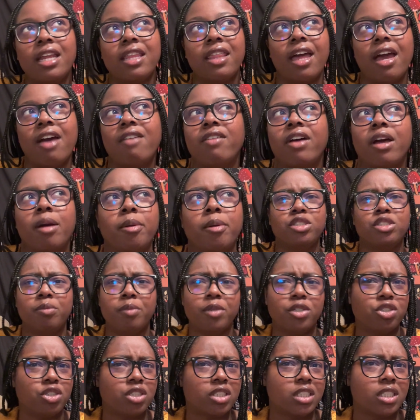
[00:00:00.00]
they have like a
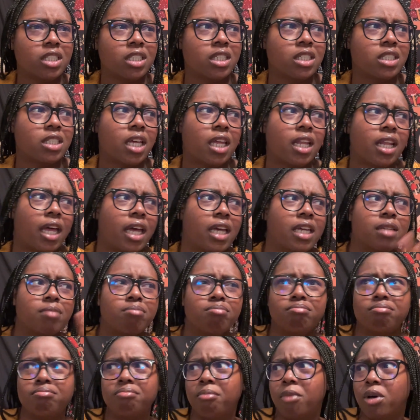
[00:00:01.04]
mistresses and like
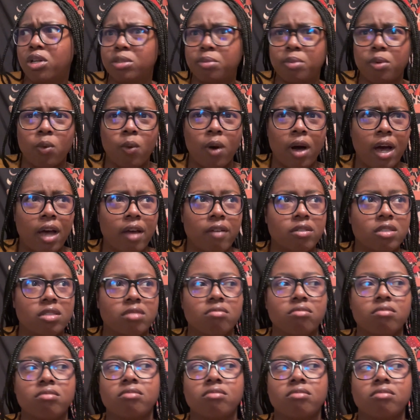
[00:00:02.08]
multiple wives.